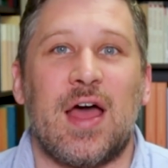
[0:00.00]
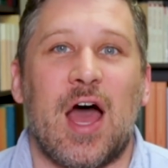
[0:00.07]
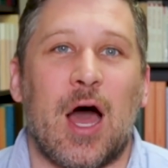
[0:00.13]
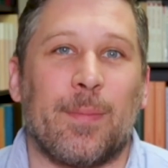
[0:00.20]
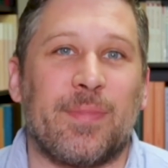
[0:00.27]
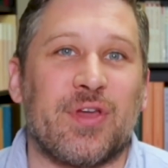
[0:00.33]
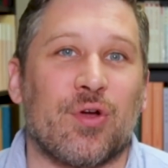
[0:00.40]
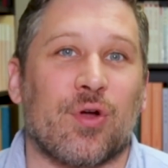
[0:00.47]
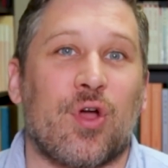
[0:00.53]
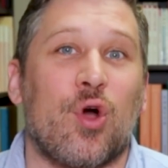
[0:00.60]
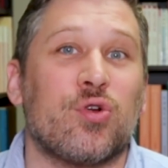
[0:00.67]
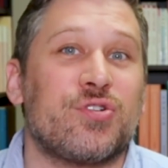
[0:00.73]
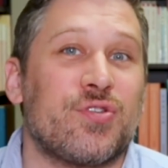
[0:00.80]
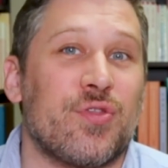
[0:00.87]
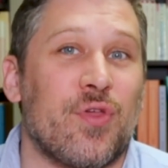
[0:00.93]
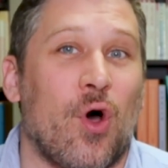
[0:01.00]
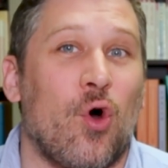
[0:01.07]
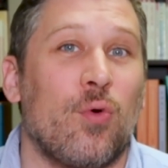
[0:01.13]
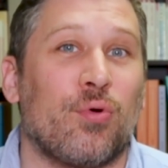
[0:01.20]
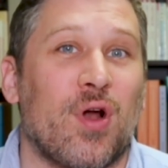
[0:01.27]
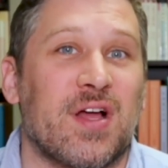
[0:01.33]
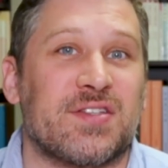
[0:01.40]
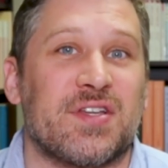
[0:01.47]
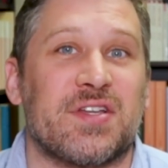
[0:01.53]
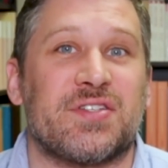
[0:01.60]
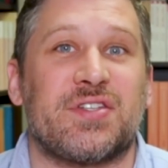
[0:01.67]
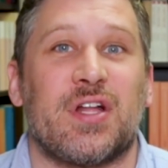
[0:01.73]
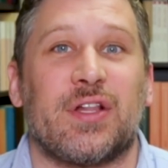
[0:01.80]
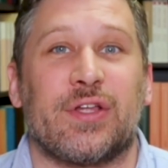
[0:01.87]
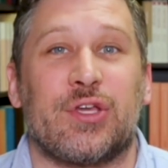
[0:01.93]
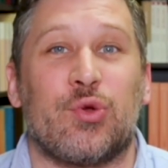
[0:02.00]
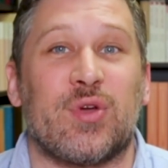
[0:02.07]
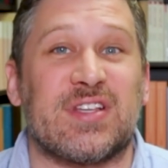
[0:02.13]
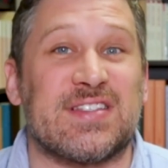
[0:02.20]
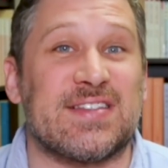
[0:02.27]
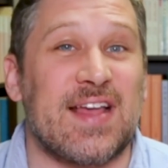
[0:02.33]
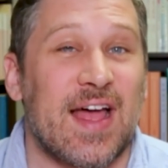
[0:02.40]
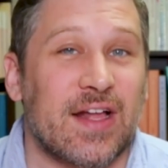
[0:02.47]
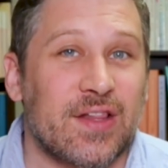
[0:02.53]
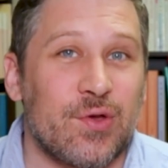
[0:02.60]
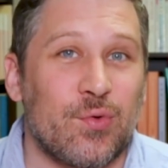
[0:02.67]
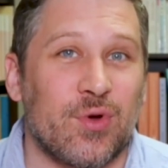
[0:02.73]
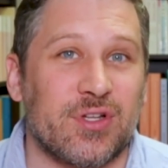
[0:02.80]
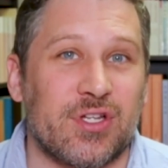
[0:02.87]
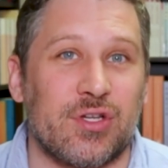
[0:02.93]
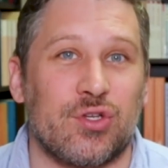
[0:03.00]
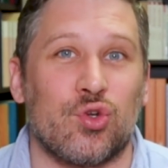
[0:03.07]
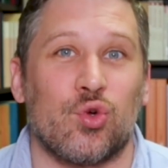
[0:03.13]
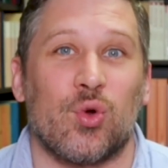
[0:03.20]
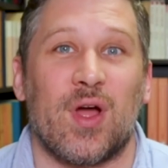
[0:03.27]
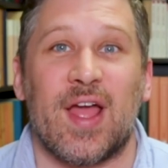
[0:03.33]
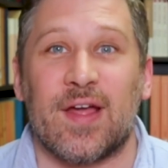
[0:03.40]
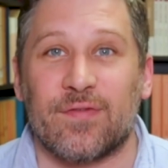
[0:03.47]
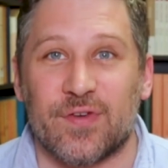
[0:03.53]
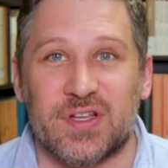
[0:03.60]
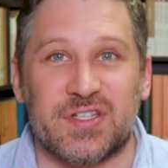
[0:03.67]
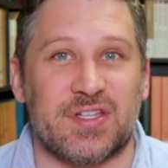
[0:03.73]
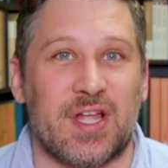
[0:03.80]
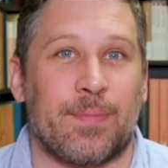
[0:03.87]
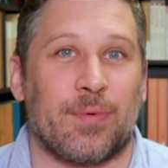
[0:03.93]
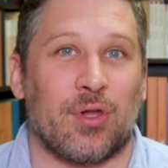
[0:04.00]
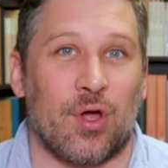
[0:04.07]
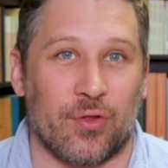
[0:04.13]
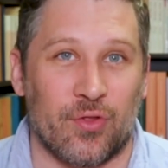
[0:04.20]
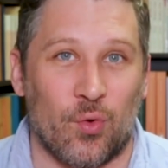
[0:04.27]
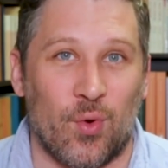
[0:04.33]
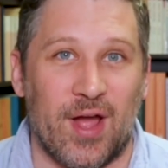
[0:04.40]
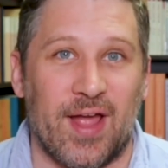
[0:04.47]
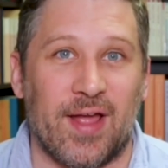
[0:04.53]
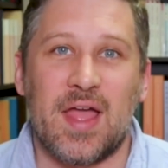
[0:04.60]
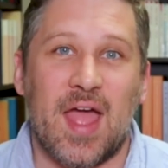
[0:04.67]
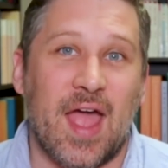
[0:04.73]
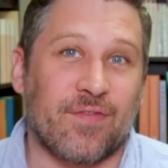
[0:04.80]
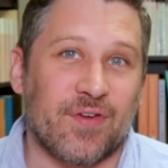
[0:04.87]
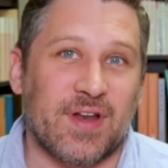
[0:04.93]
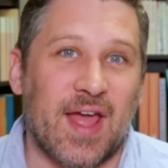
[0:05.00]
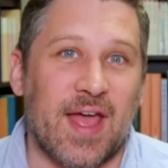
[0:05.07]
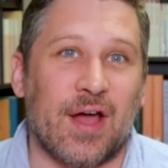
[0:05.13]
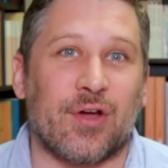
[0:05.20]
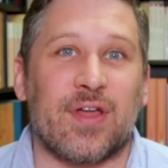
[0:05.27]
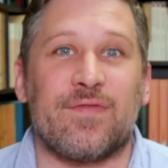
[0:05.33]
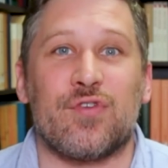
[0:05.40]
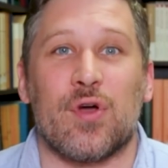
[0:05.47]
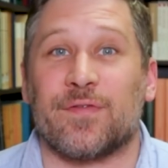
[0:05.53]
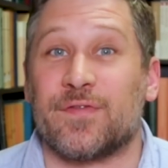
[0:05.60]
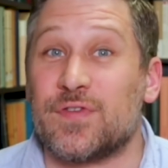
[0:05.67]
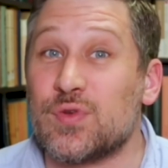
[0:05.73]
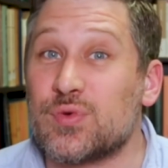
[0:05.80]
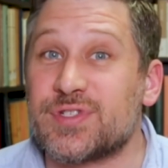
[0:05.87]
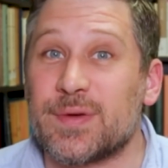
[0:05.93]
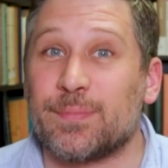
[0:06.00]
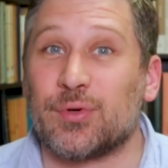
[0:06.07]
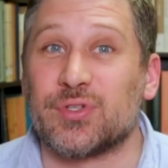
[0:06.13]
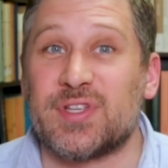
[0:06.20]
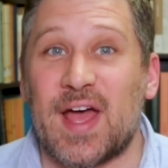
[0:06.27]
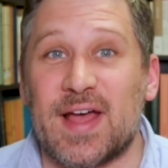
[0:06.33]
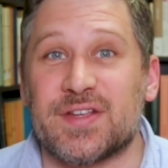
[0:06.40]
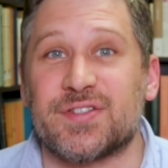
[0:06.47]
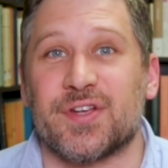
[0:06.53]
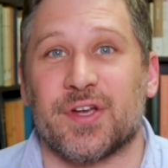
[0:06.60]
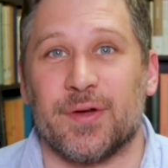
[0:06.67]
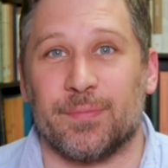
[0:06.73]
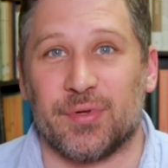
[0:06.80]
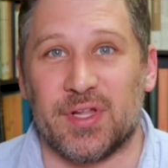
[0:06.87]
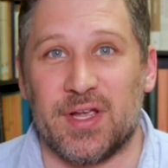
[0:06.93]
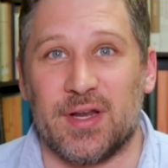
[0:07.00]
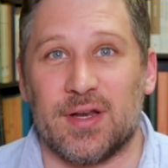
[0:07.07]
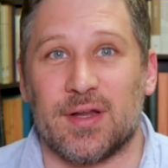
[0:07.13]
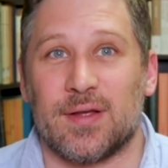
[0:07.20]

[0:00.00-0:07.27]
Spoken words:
I'll be your coach through the whole process, telling you exactly what to do every step along the way. Every day, I'll give you a few simple tasks to complete.